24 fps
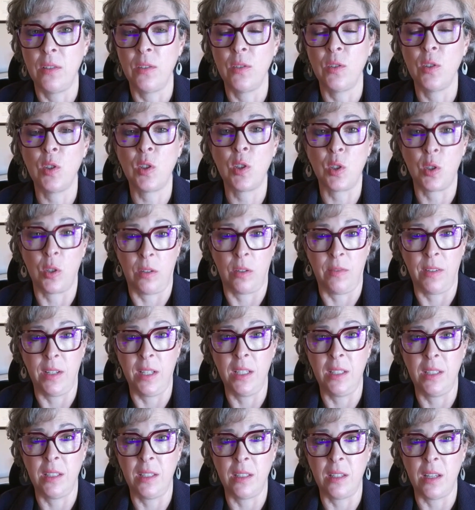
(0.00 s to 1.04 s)

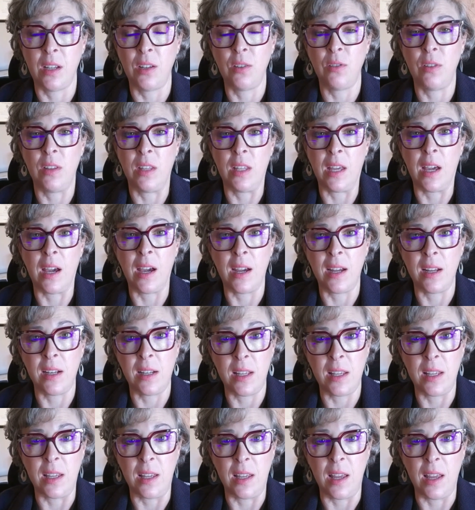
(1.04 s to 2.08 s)
service under the
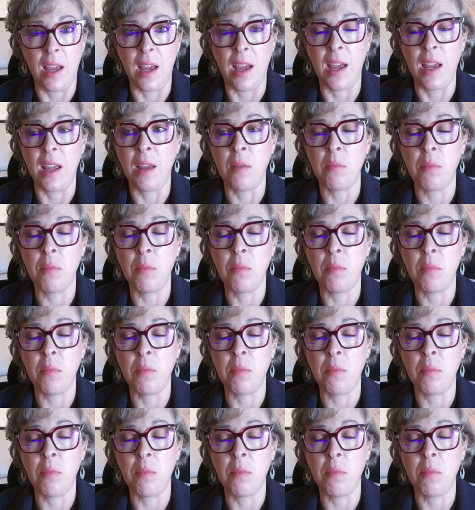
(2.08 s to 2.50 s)
IDEA,